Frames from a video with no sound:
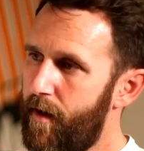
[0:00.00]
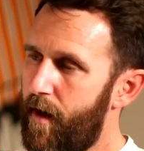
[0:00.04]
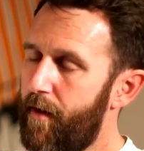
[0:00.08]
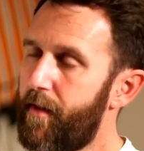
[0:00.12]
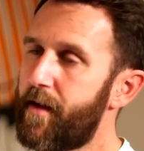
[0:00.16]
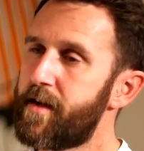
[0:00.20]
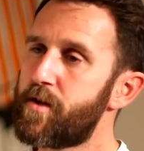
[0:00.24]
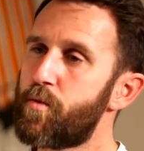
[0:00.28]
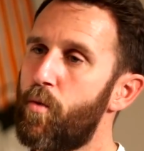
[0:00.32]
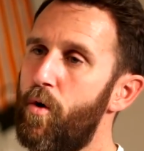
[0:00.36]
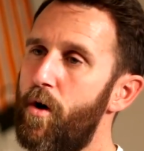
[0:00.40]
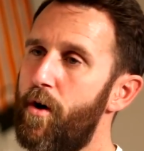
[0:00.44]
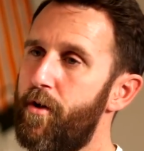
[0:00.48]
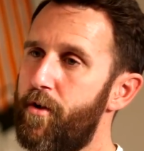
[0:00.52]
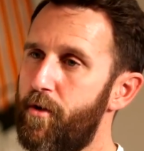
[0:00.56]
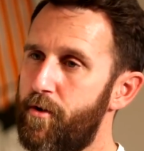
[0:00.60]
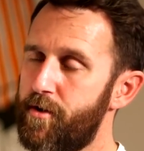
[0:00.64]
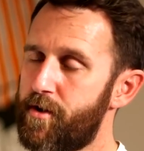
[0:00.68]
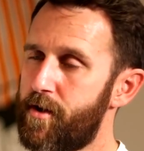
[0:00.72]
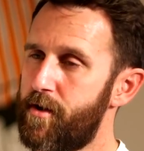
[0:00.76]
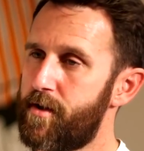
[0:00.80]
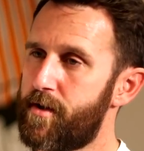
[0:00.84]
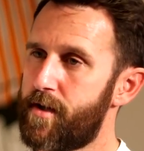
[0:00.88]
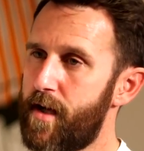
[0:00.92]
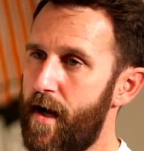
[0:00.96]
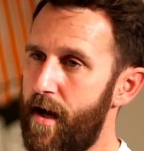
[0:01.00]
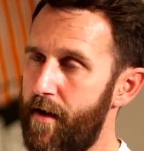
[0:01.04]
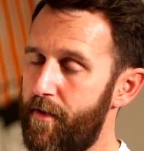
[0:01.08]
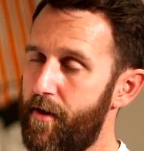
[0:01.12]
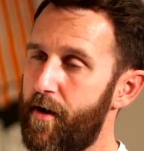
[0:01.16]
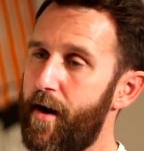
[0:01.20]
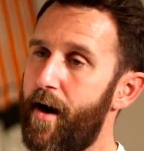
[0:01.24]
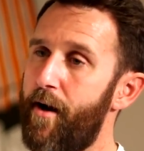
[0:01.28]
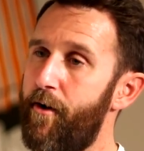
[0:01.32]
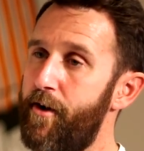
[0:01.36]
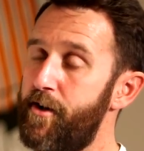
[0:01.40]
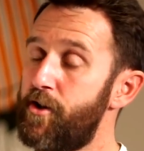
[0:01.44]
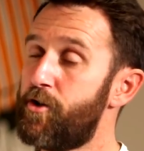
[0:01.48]
I think it's worth also saying
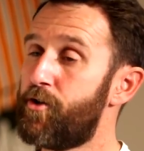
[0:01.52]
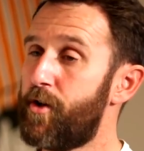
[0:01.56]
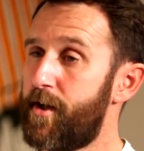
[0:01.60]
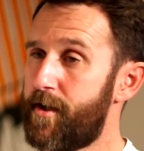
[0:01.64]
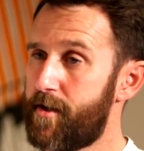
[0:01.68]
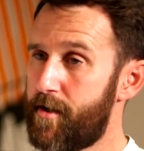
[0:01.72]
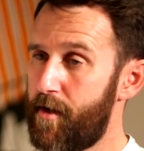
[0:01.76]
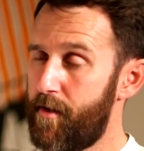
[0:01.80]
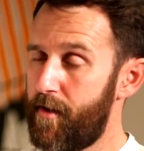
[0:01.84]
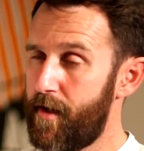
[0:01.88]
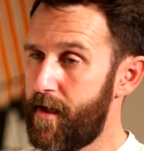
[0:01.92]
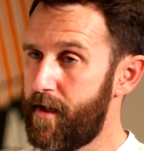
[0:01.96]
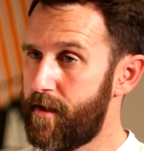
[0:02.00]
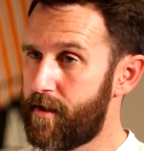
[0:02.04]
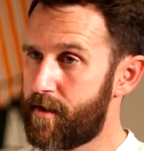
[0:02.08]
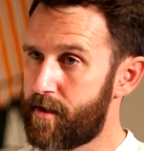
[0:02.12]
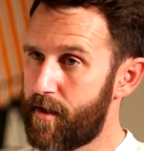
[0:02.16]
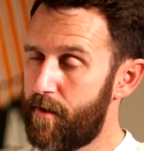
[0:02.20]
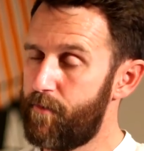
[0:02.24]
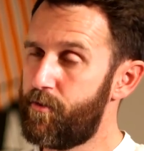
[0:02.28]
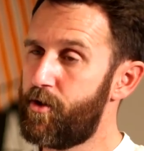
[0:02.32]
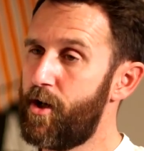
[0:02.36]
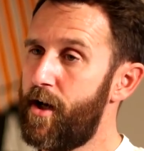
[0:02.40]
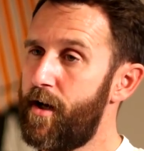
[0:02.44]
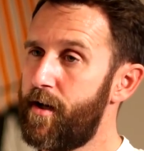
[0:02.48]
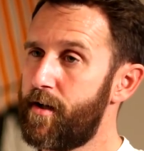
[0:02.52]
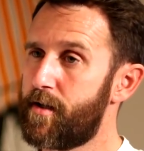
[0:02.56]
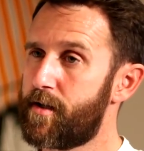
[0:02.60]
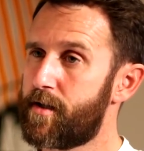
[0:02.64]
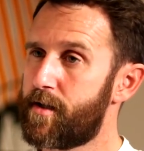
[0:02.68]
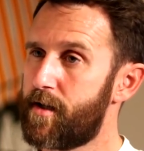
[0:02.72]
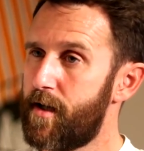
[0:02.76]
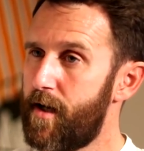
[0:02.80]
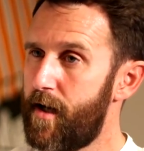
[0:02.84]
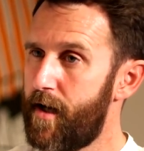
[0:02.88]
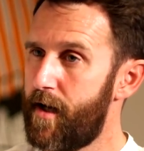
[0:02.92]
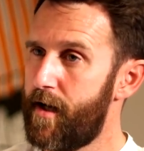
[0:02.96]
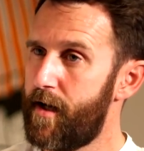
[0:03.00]
that our interest in these
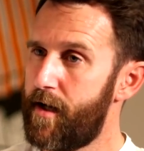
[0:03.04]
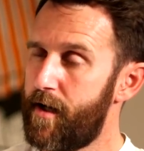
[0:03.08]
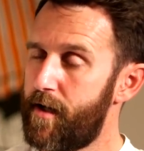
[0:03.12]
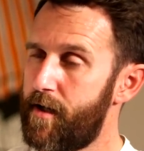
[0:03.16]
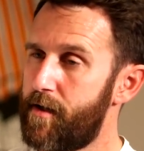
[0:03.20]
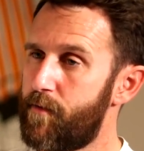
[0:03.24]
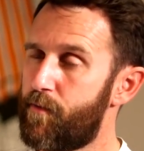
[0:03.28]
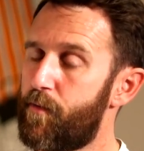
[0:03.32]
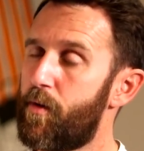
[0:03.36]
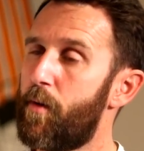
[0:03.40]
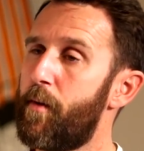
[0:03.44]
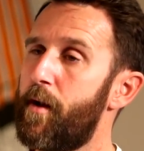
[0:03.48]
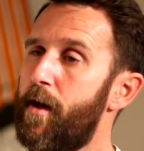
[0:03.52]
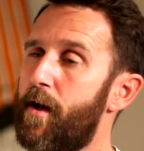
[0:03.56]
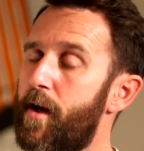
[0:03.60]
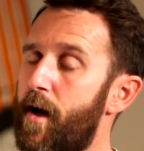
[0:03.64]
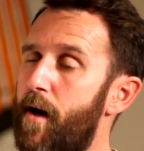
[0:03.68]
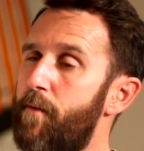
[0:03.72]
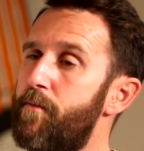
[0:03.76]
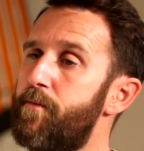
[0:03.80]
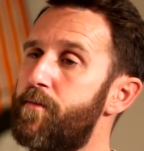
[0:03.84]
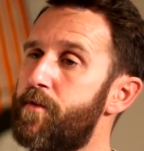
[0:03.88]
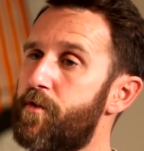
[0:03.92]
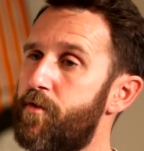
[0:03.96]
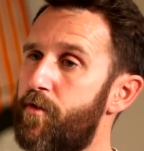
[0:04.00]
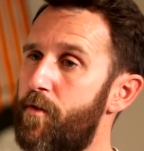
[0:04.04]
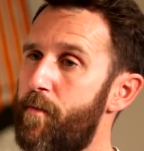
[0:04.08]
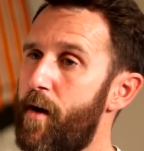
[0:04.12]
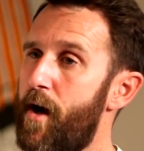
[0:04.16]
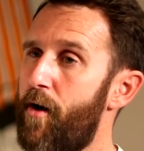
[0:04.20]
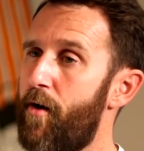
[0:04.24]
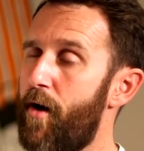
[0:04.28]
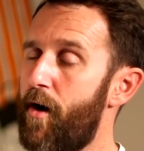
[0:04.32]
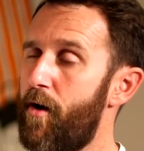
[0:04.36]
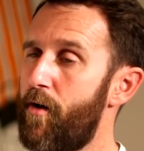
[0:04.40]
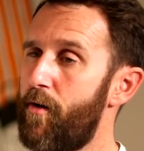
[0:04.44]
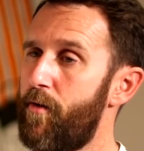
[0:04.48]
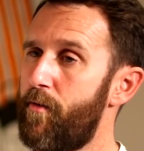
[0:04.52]
subjects probably comes from
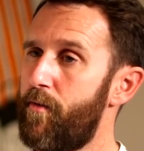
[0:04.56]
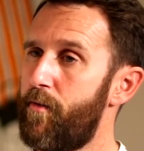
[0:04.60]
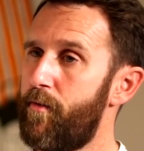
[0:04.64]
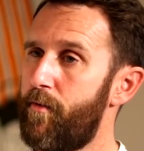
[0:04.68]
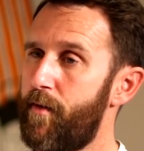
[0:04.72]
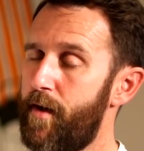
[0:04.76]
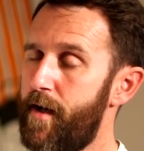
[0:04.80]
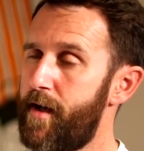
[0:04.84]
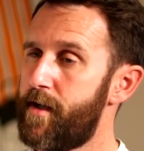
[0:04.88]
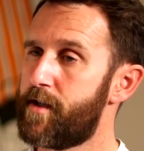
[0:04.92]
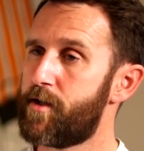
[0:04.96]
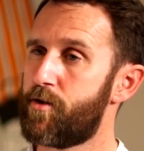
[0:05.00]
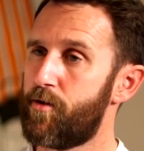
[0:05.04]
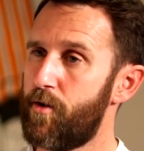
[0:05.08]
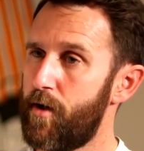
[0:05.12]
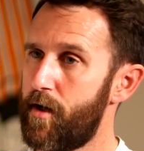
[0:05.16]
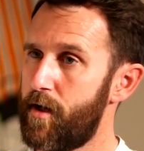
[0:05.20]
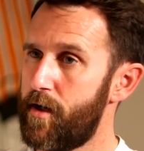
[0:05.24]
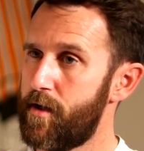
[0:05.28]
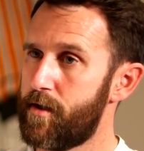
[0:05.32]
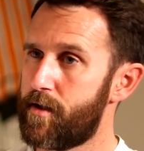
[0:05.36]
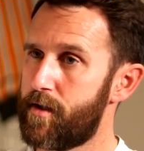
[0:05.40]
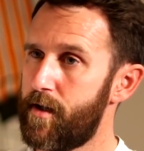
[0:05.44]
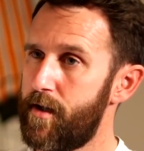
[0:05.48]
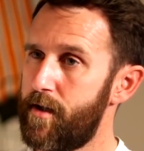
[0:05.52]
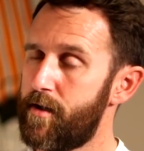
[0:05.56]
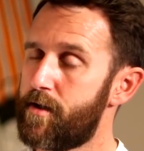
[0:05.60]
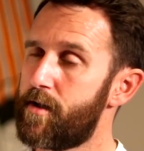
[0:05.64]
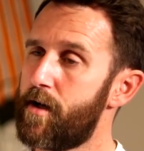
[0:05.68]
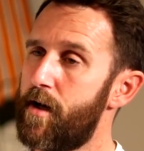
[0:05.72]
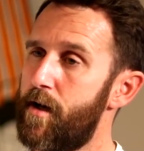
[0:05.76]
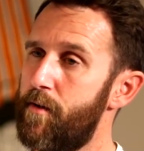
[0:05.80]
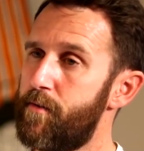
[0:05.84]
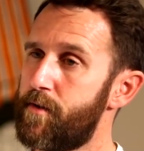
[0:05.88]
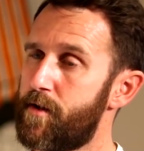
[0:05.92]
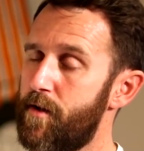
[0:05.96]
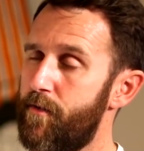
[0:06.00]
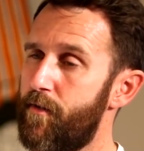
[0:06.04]
our own histories in
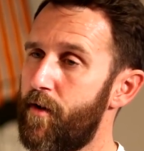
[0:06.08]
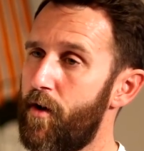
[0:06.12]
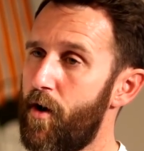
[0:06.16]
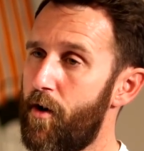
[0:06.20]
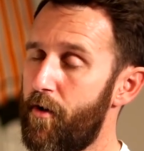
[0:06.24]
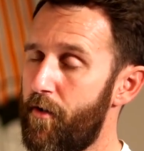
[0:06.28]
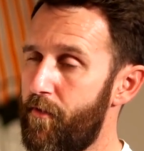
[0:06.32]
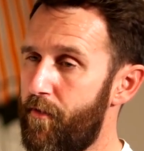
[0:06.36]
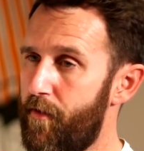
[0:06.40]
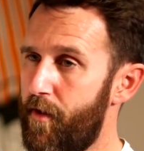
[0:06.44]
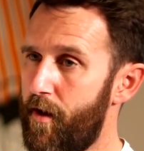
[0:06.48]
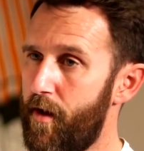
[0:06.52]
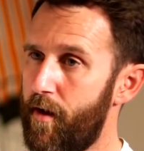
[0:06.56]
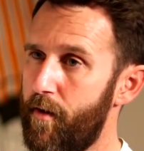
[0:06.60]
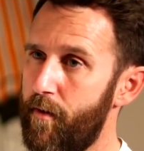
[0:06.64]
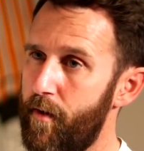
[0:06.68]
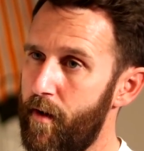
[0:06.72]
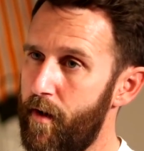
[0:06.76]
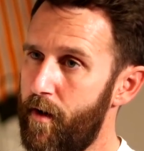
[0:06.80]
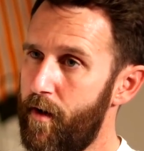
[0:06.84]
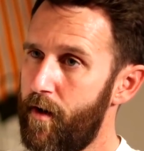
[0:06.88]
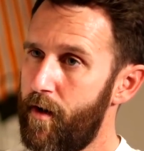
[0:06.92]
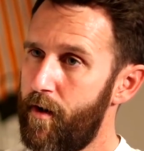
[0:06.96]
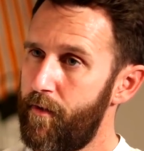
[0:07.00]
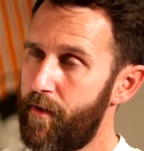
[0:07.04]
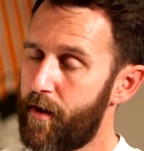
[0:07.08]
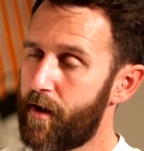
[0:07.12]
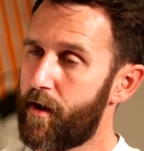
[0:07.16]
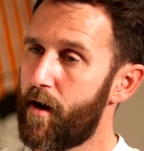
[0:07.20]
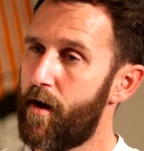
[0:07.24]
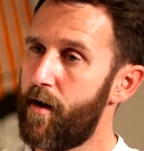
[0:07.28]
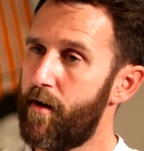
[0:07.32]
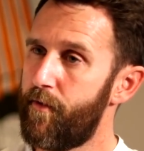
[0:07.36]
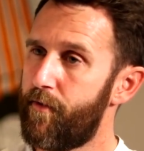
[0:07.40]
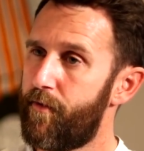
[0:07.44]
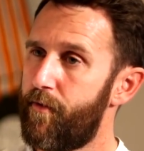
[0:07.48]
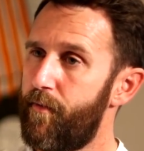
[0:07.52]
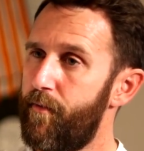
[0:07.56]
terms of a lot of the, the
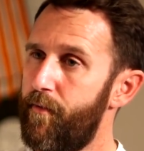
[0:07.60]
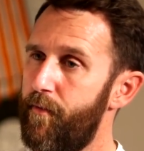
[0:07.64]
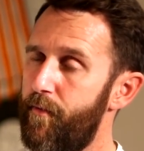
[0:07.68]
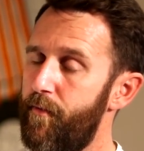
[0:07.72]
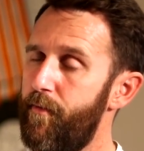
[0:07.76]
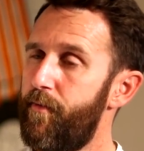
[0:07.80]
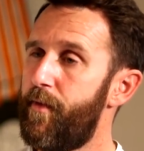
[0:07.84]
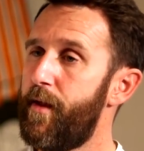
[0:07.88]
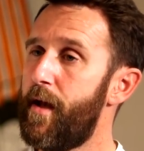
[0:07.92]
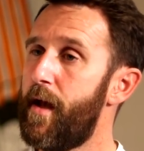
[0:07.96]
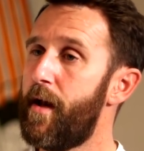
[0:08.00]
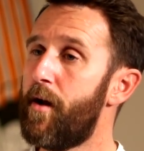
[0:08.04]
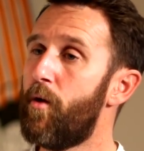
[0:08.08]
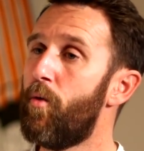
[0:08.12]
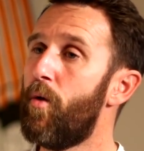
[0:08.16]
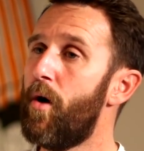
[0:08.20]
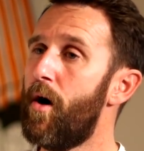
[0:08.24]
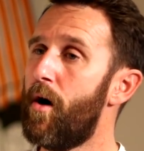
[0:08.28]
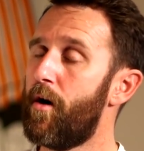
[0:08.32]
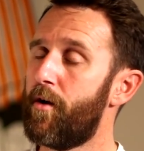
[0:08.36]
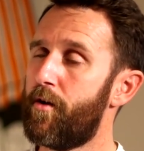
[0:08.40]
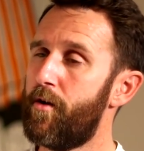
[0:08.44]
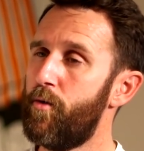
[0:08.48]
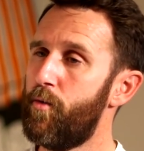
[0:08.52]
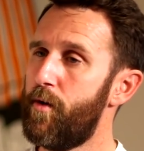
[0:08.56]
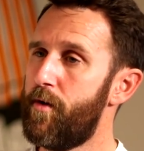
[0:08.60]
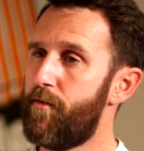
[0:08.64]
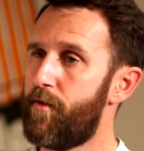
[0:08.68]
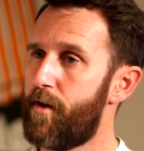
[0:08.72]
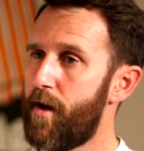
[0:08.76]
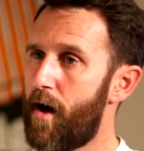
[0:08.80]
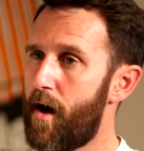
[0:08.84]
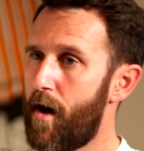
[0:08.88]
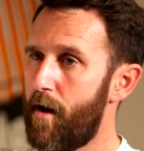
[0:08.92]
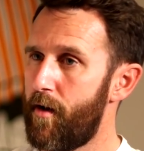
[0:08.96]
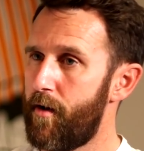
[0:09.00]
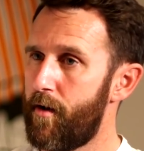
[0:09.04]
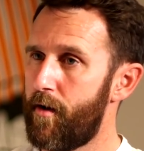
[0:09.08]
kind of the inner work that we've
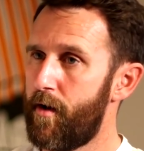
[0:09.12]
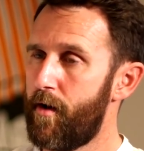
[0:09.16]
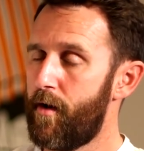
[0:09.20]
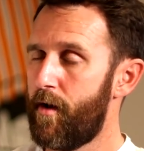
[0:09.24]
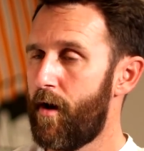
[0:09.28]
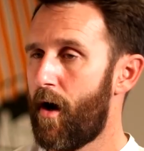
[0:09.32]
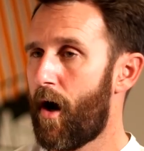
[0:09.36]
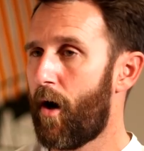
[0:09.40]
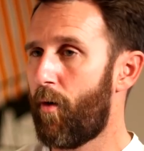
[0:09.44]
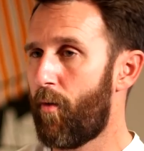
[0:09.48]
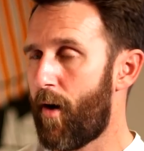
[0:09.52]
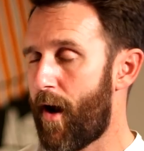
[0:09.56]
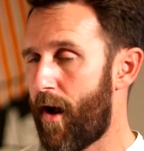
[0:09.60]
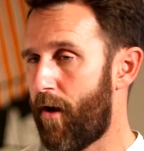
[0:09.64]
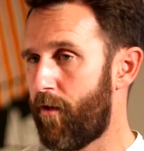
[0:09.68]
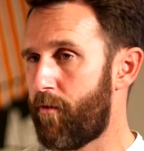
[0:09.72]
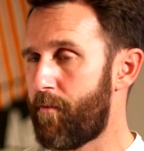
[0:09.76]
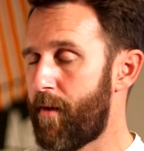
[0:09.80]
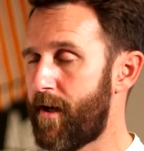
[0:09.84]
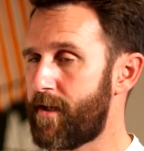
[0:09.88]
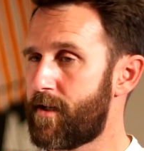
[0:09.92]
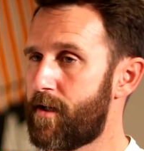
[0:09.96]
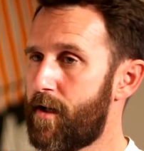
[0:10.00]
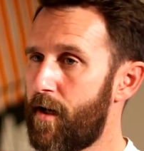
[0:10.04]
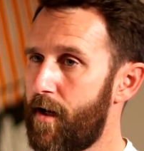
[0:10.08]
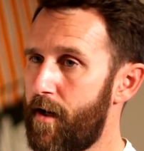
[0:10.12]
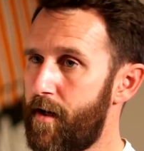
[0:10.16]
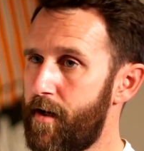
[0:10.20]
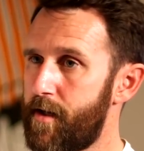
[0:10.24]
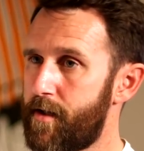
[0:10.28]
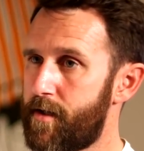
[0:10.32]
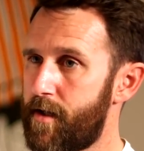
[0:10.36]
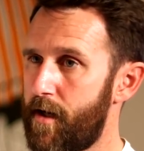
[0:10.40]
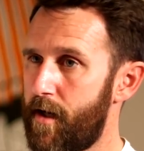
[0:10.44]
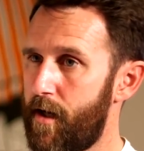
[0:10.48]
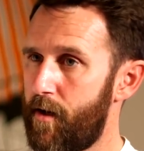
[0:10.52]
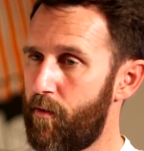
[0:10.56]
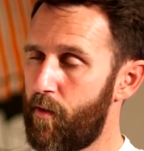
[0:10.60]
done around
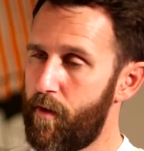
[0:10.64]
masculinity.